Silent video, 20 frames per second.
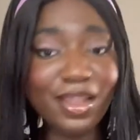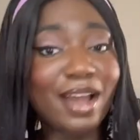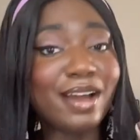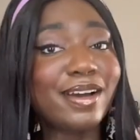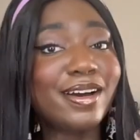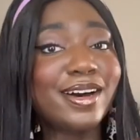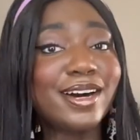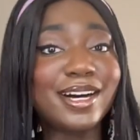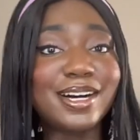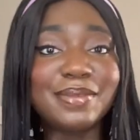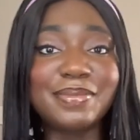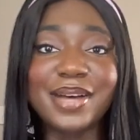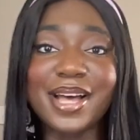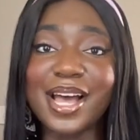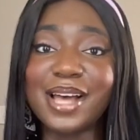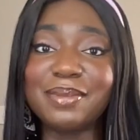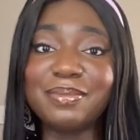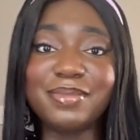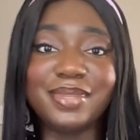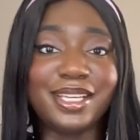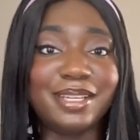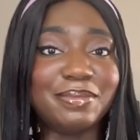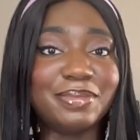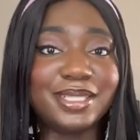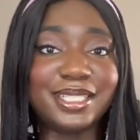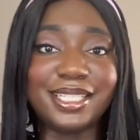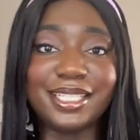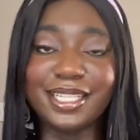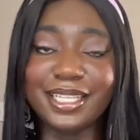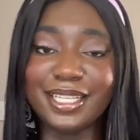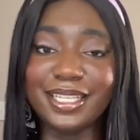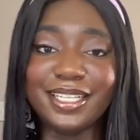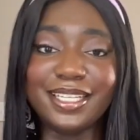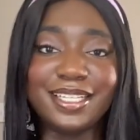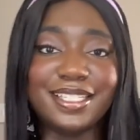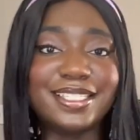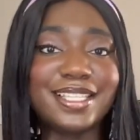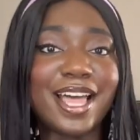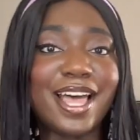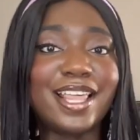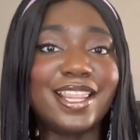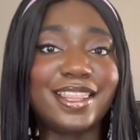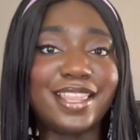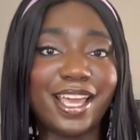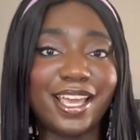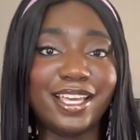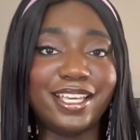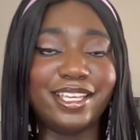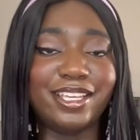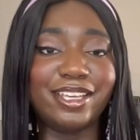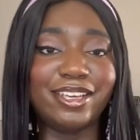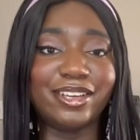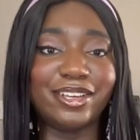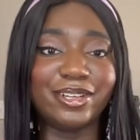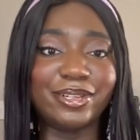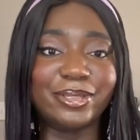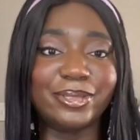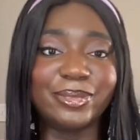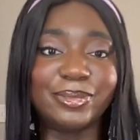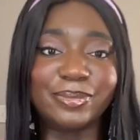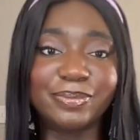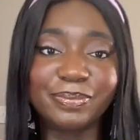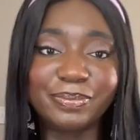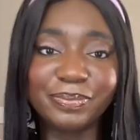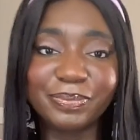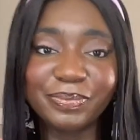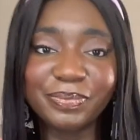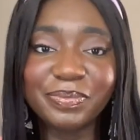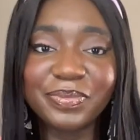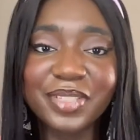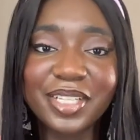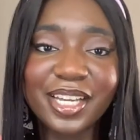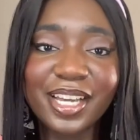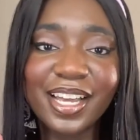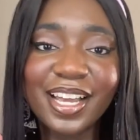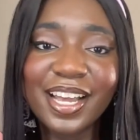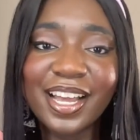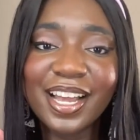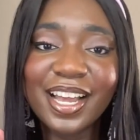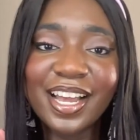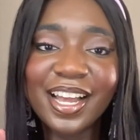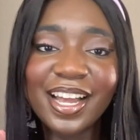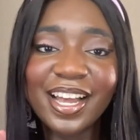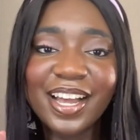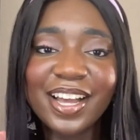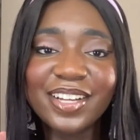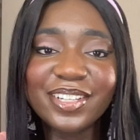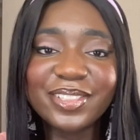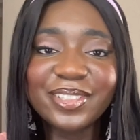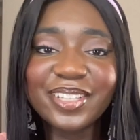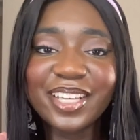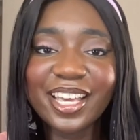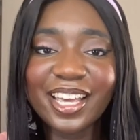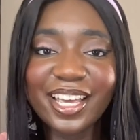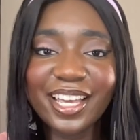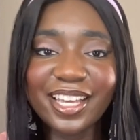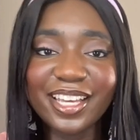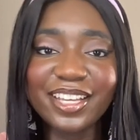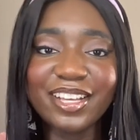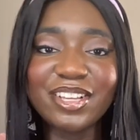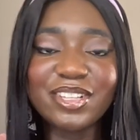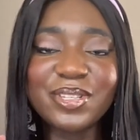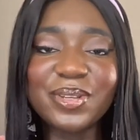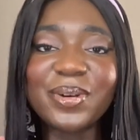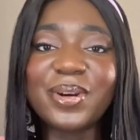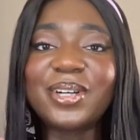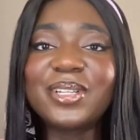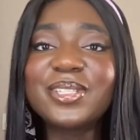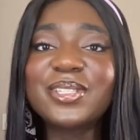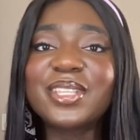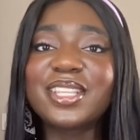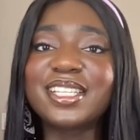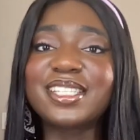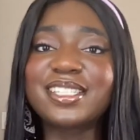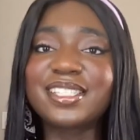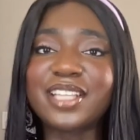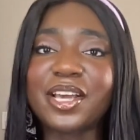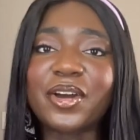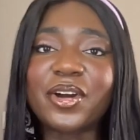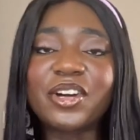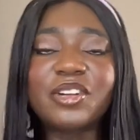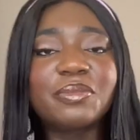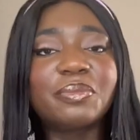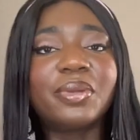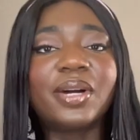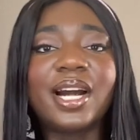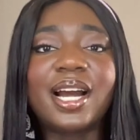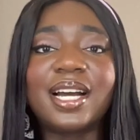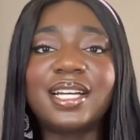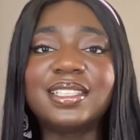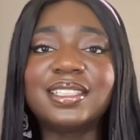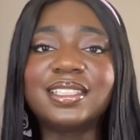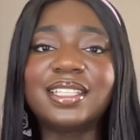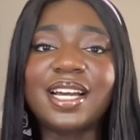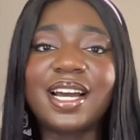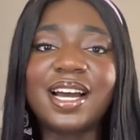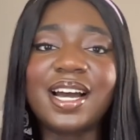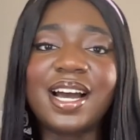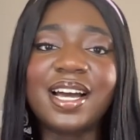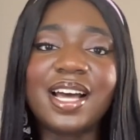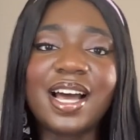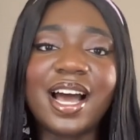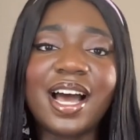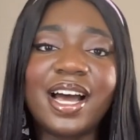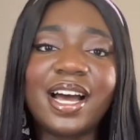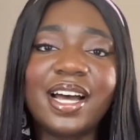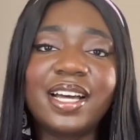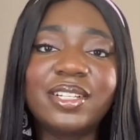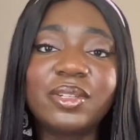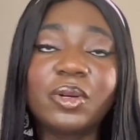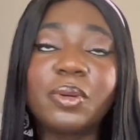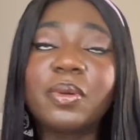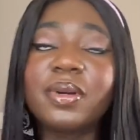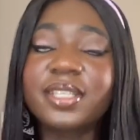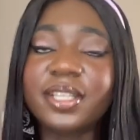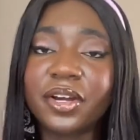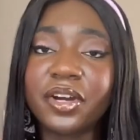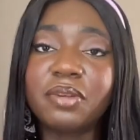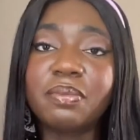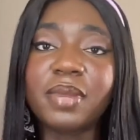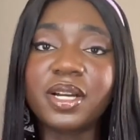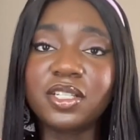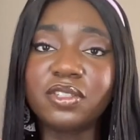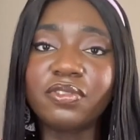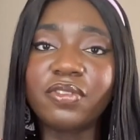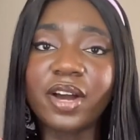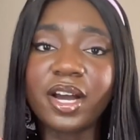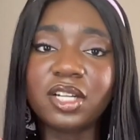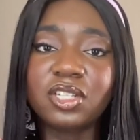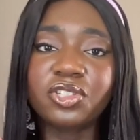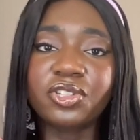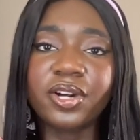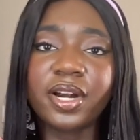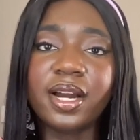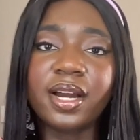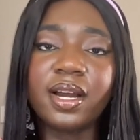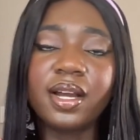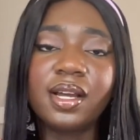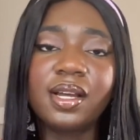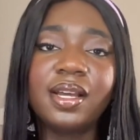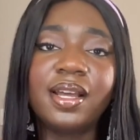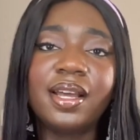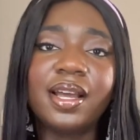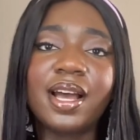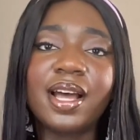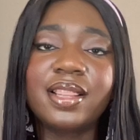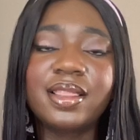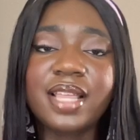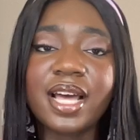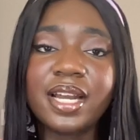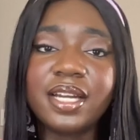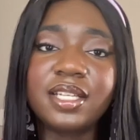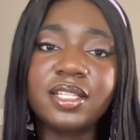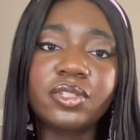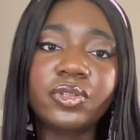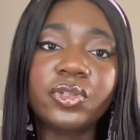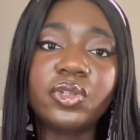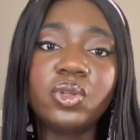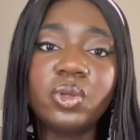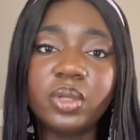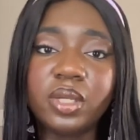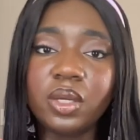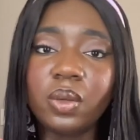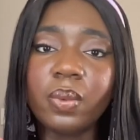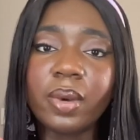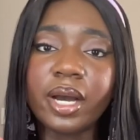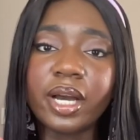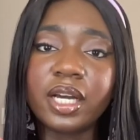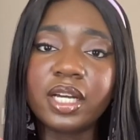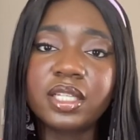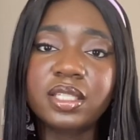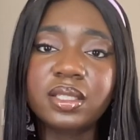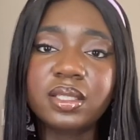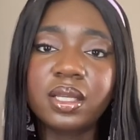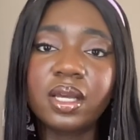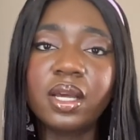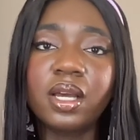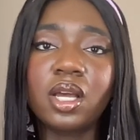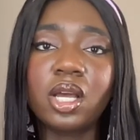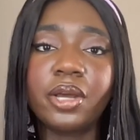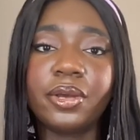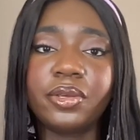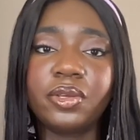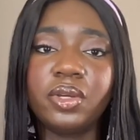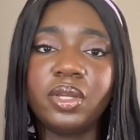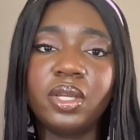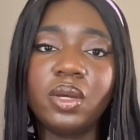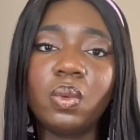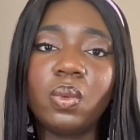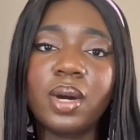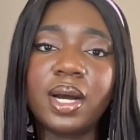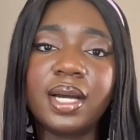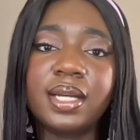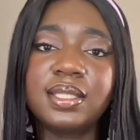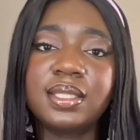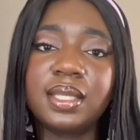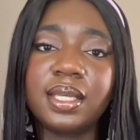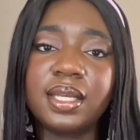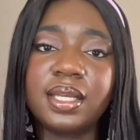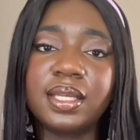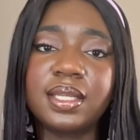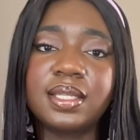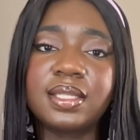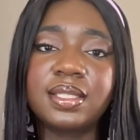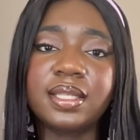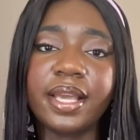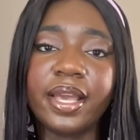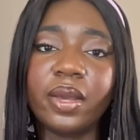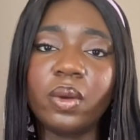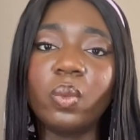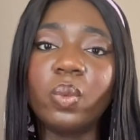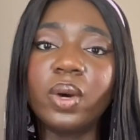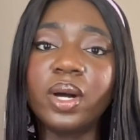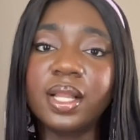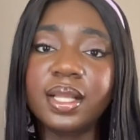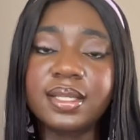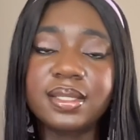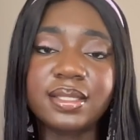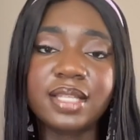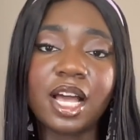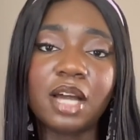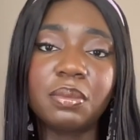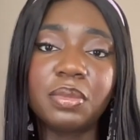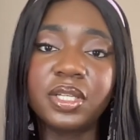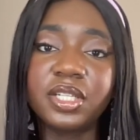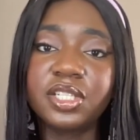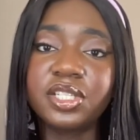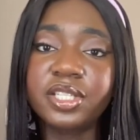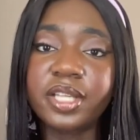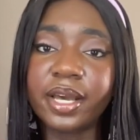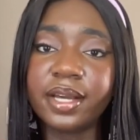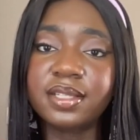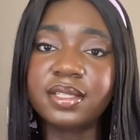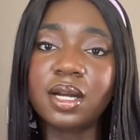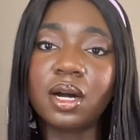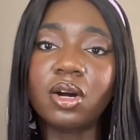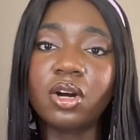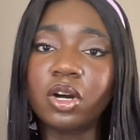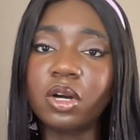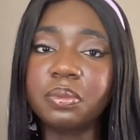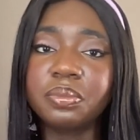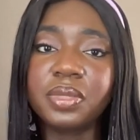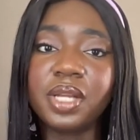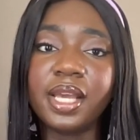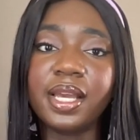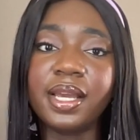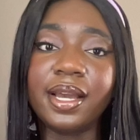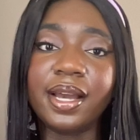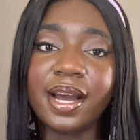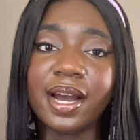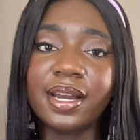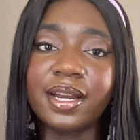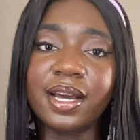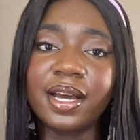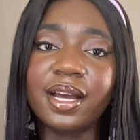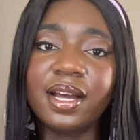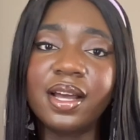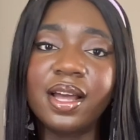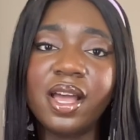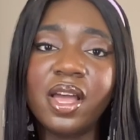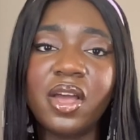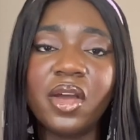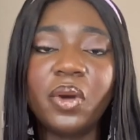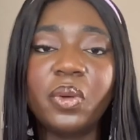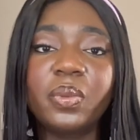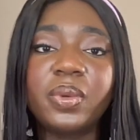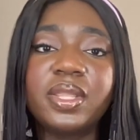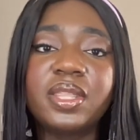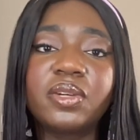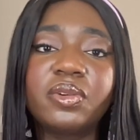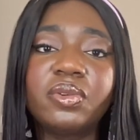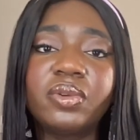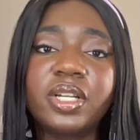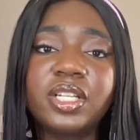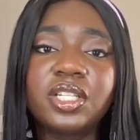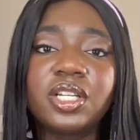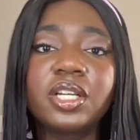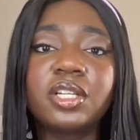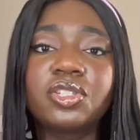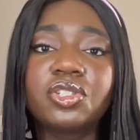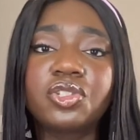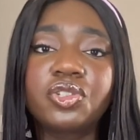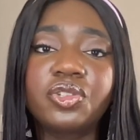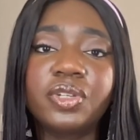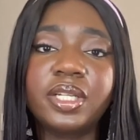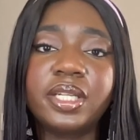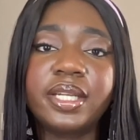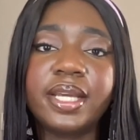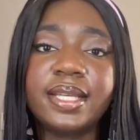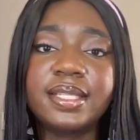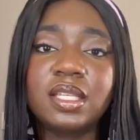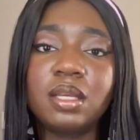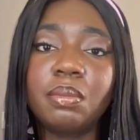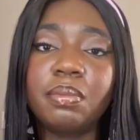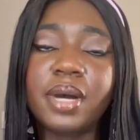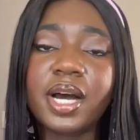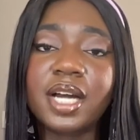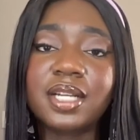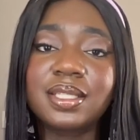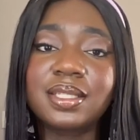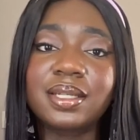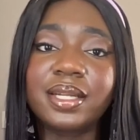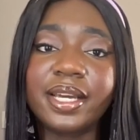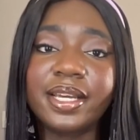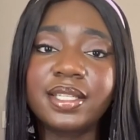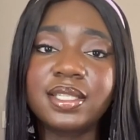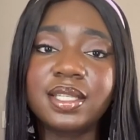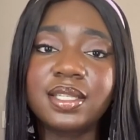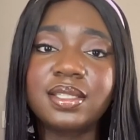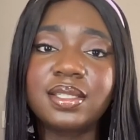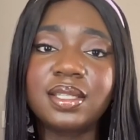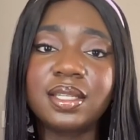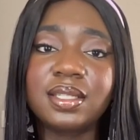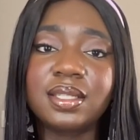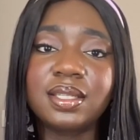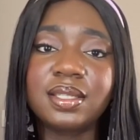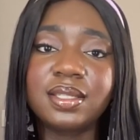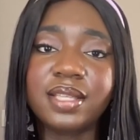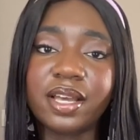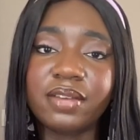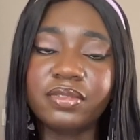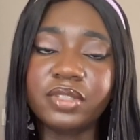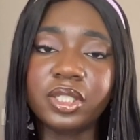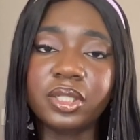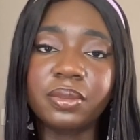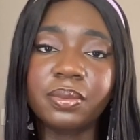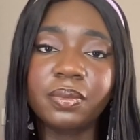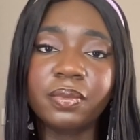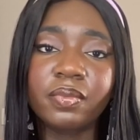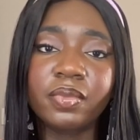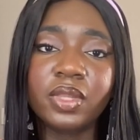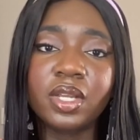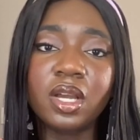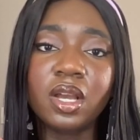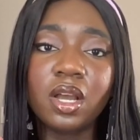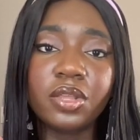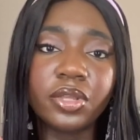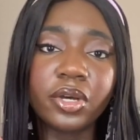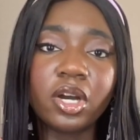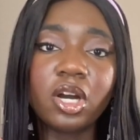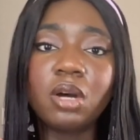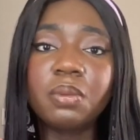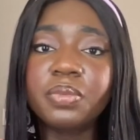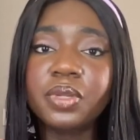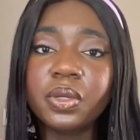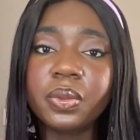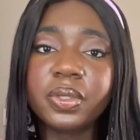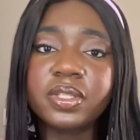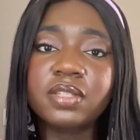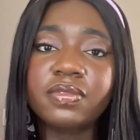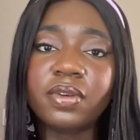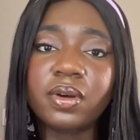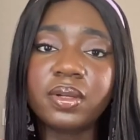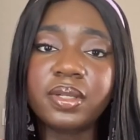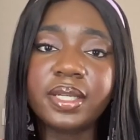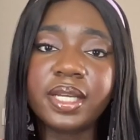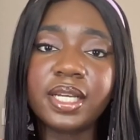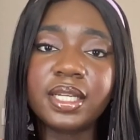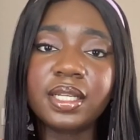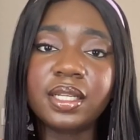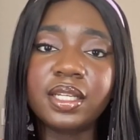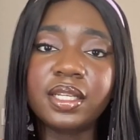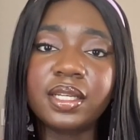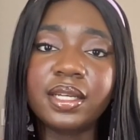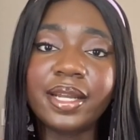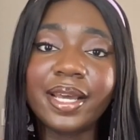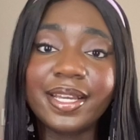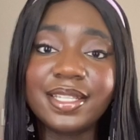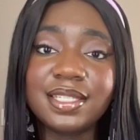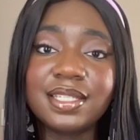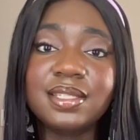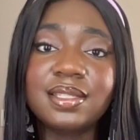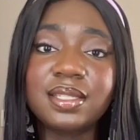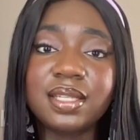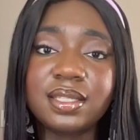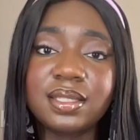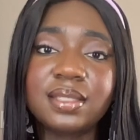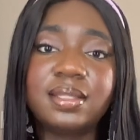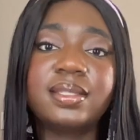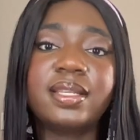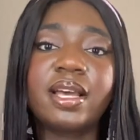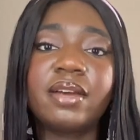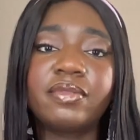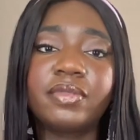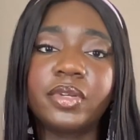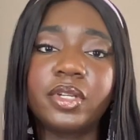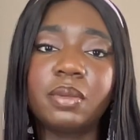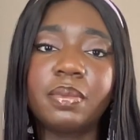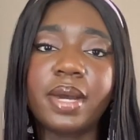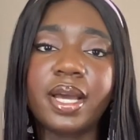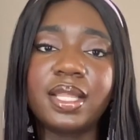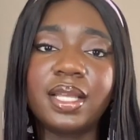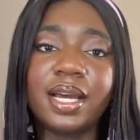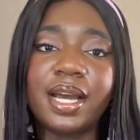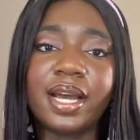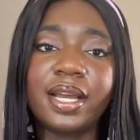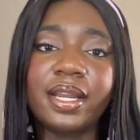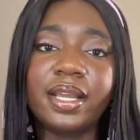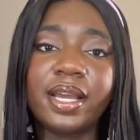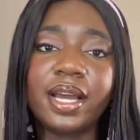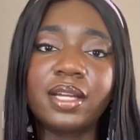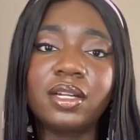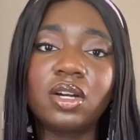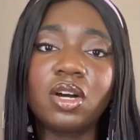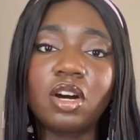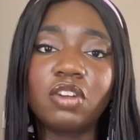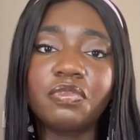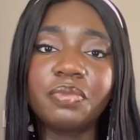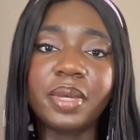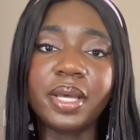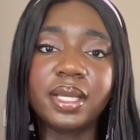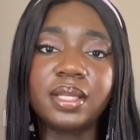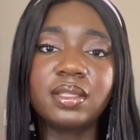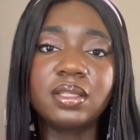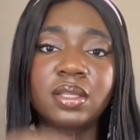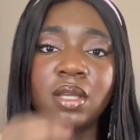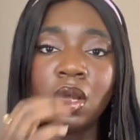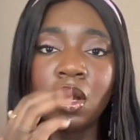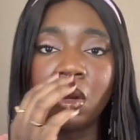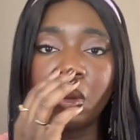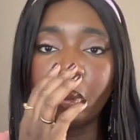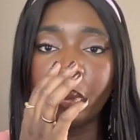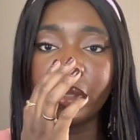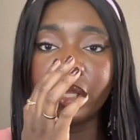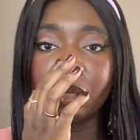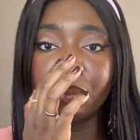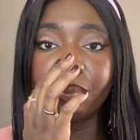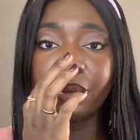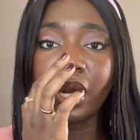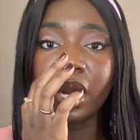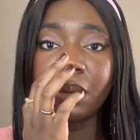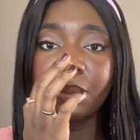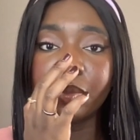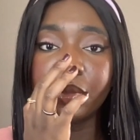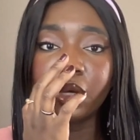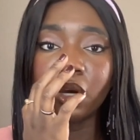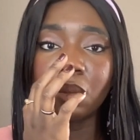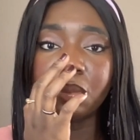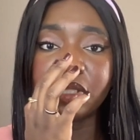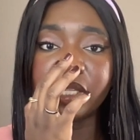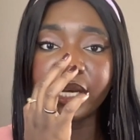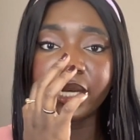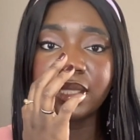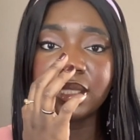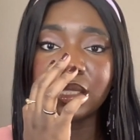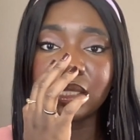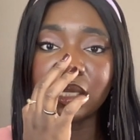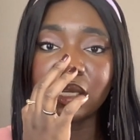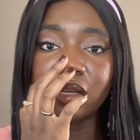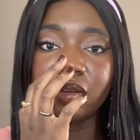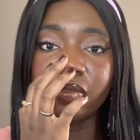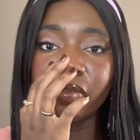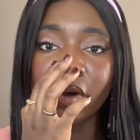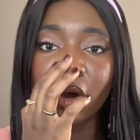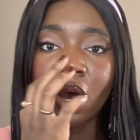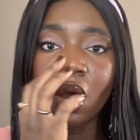come at me, please. Thank you. Okay, so on to the second brand or second manufacturer, and that is Uniwax. Uniwax is a well-established textile company in Ghana with a rich history dating back to 1967. The company was founded in 1967 by the Ghanaian government with the primary objective